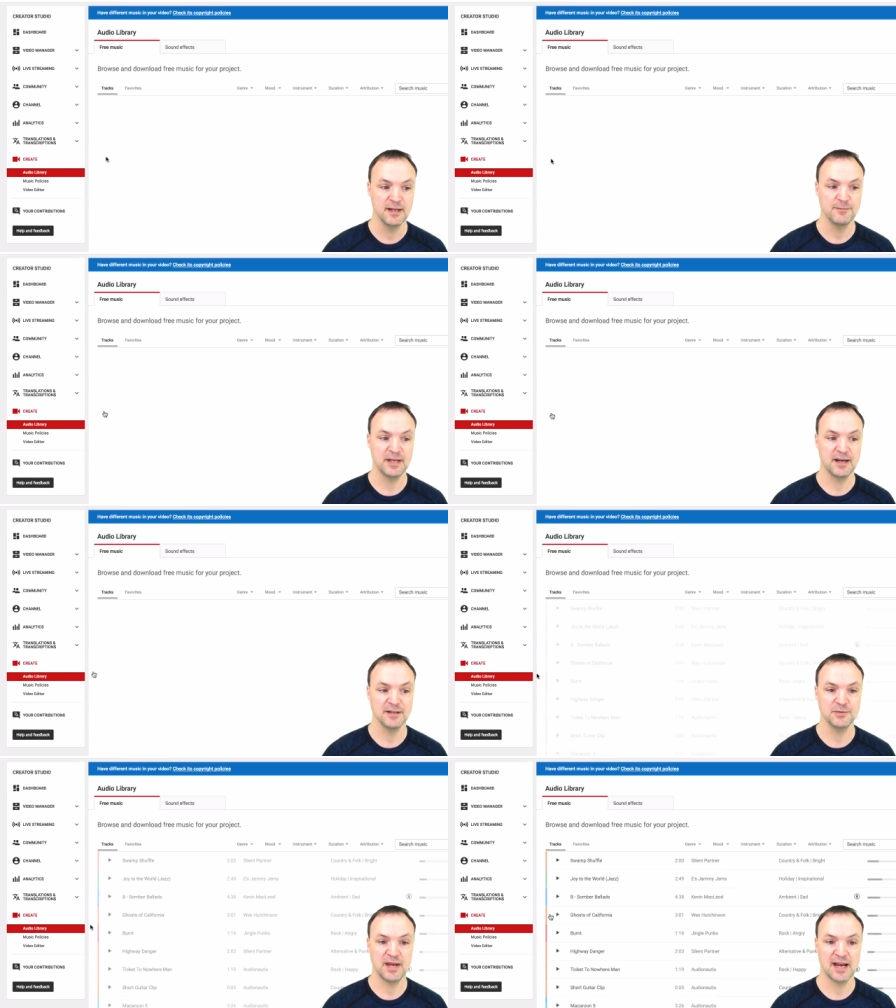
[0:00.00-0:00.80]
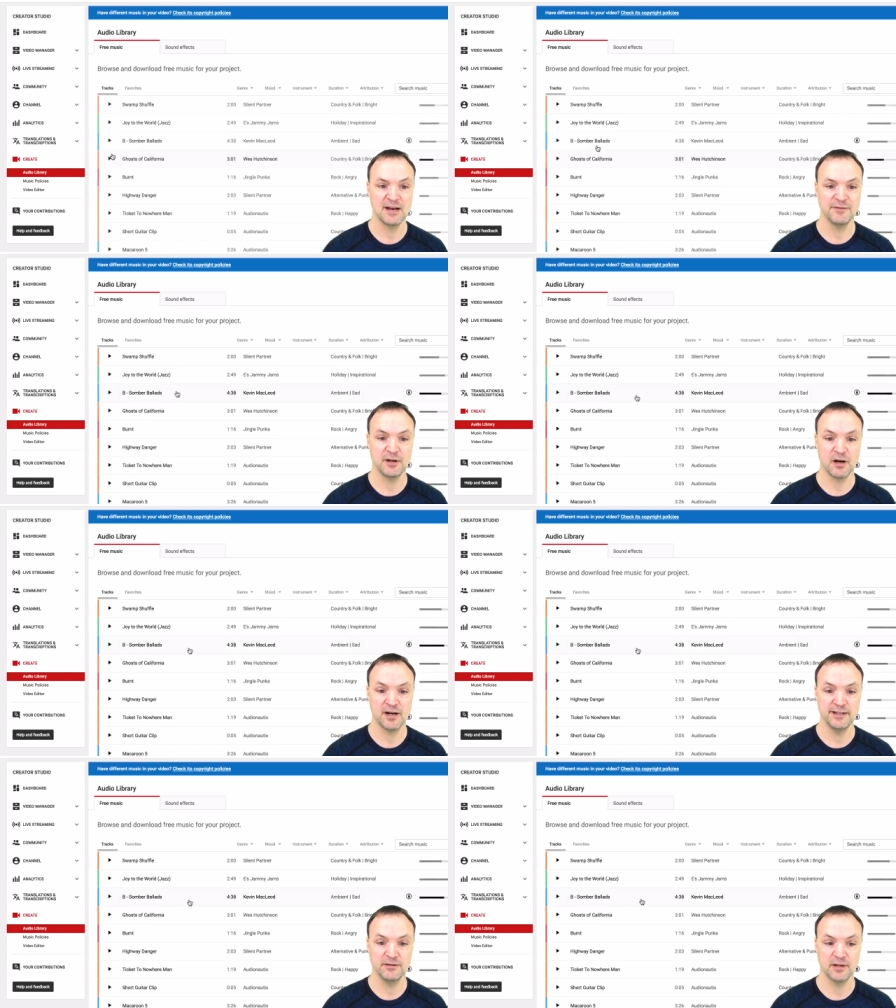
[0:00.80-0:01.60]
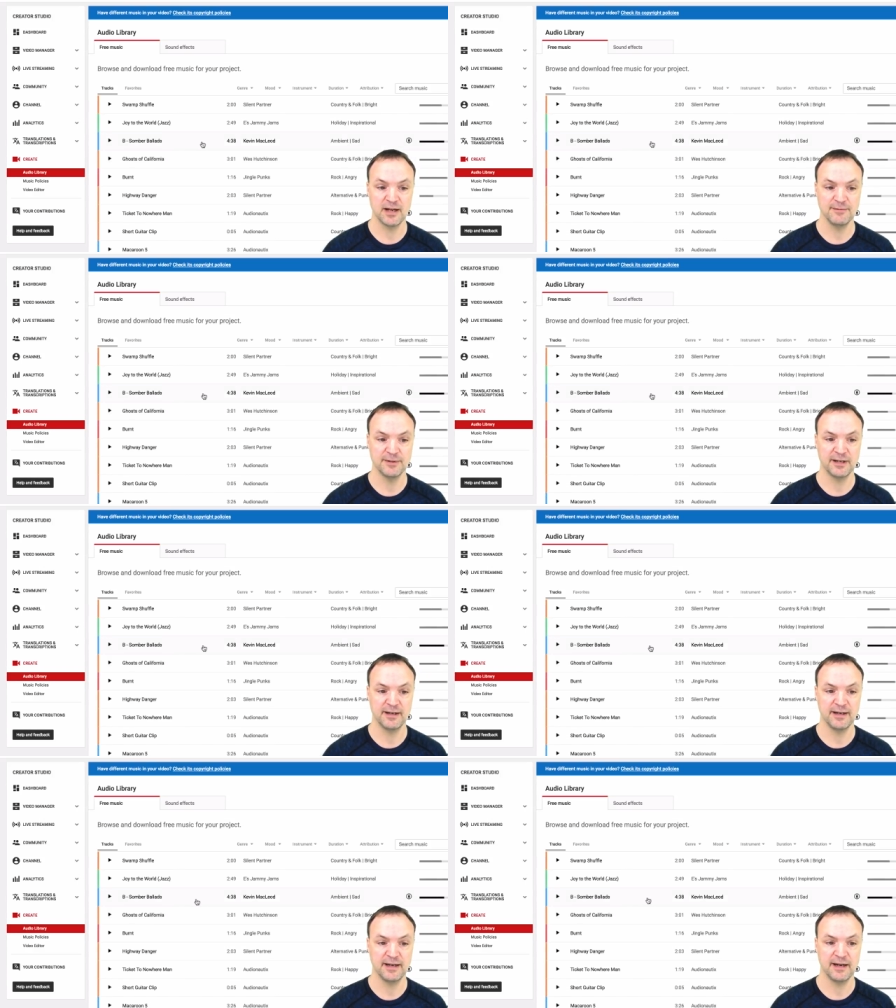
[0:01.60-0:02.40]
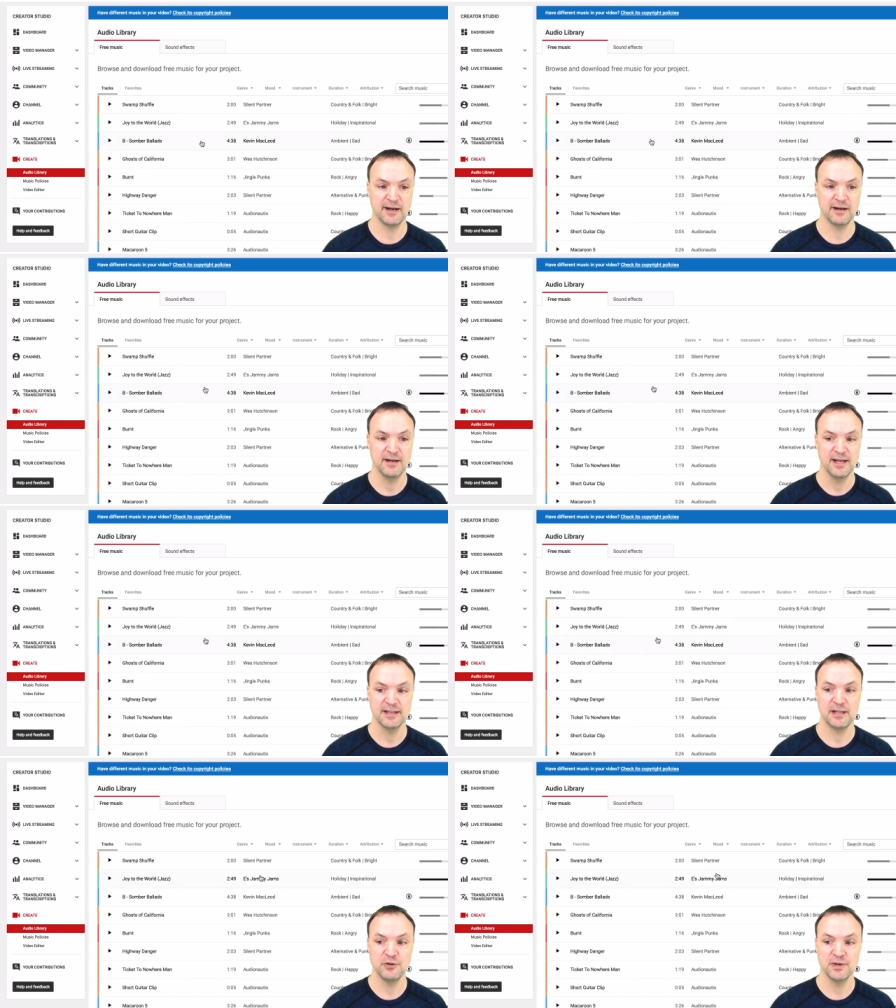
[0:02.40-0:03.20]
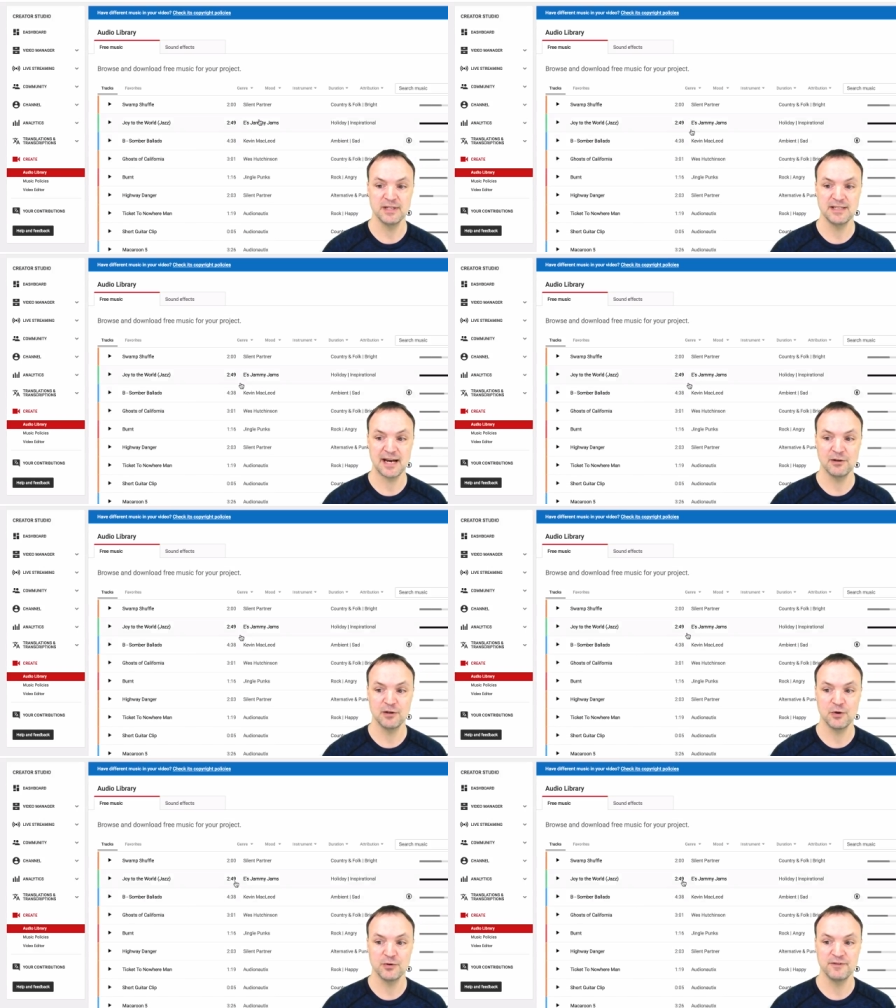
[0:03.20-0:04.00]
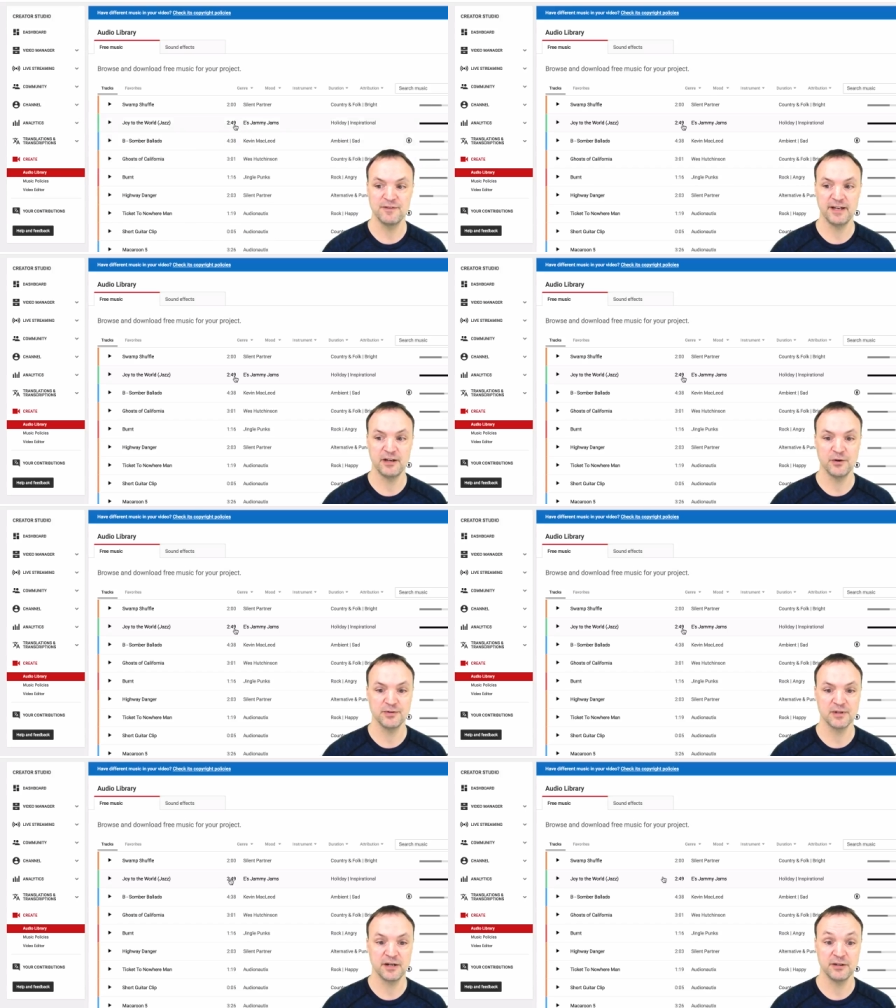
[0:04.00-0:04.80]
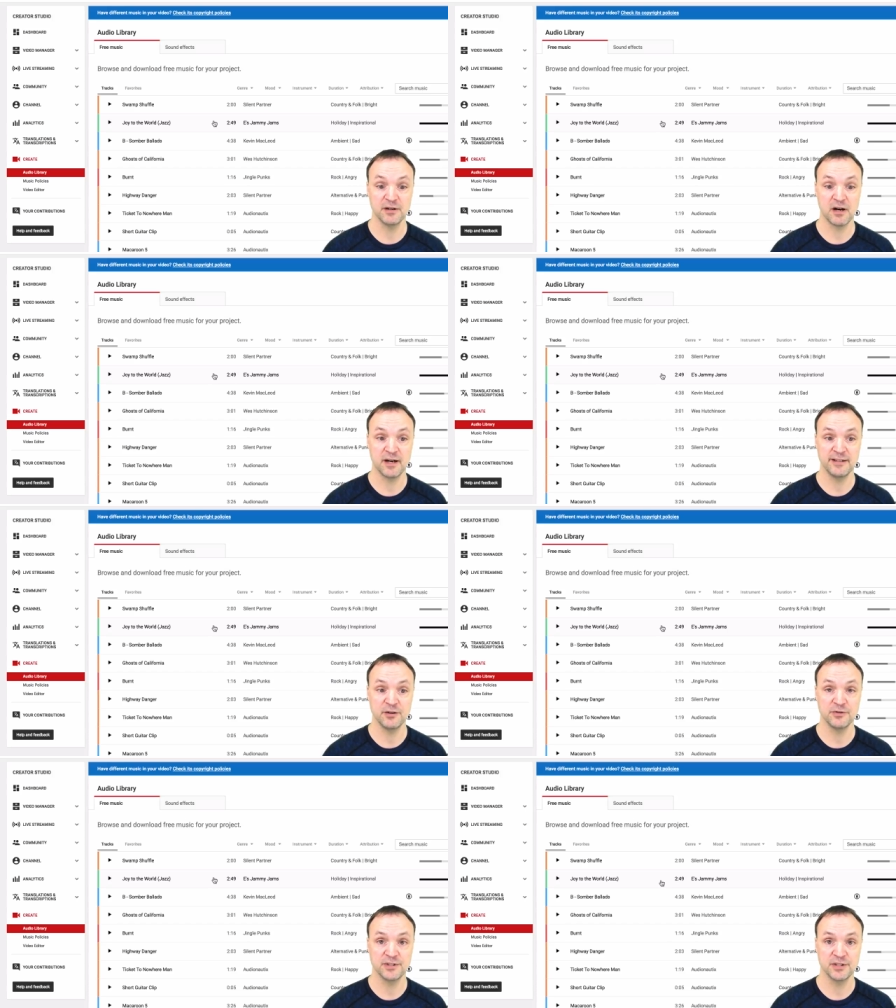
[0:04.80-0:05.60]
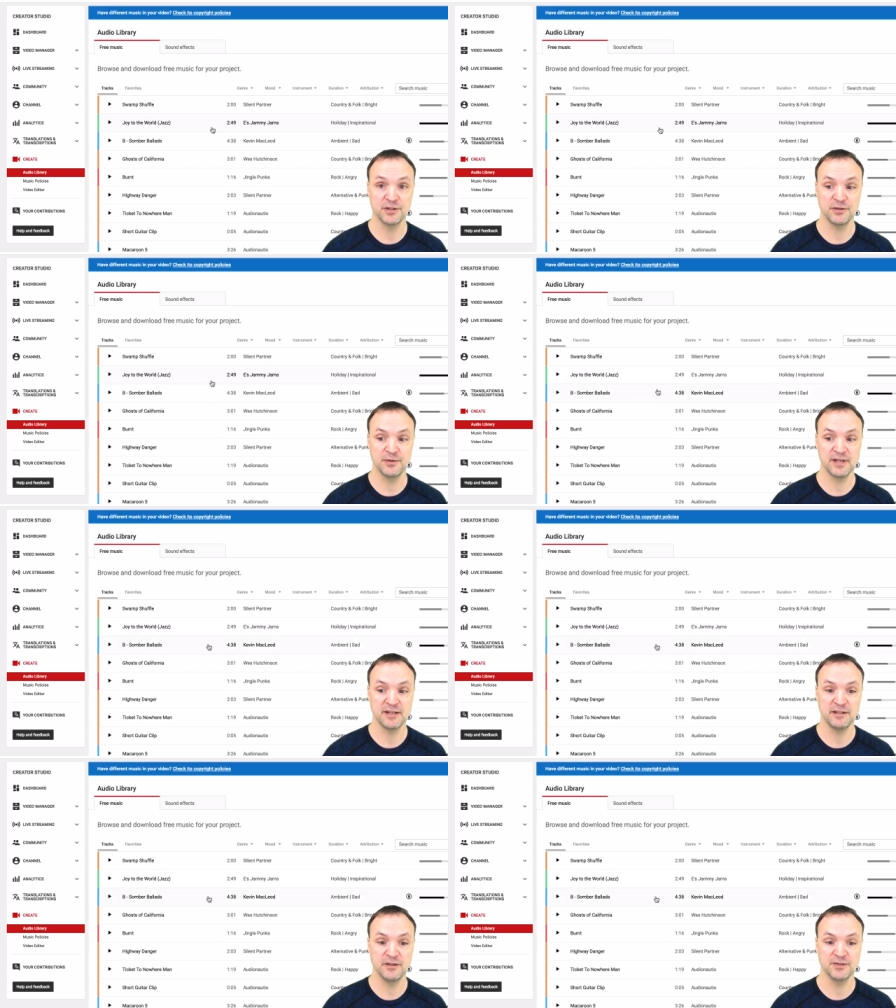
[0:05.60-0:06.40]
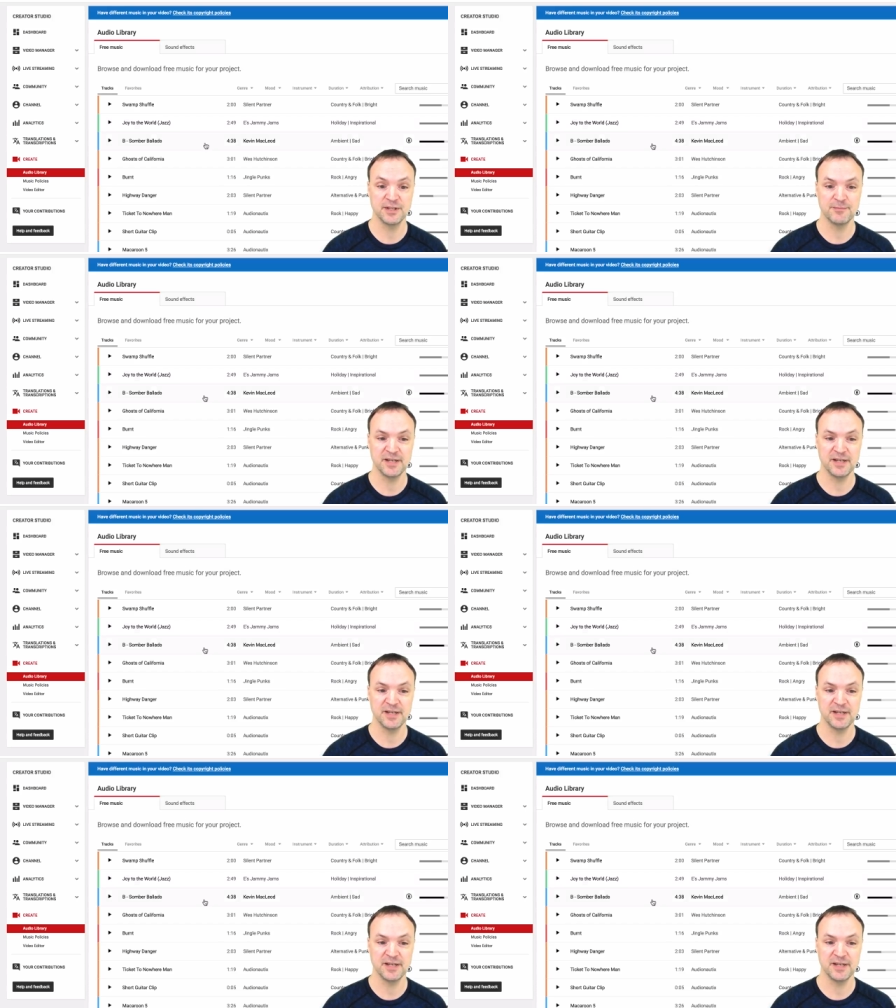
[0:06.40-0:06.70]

because we have an audio library here that you can download video or your audio to and use it.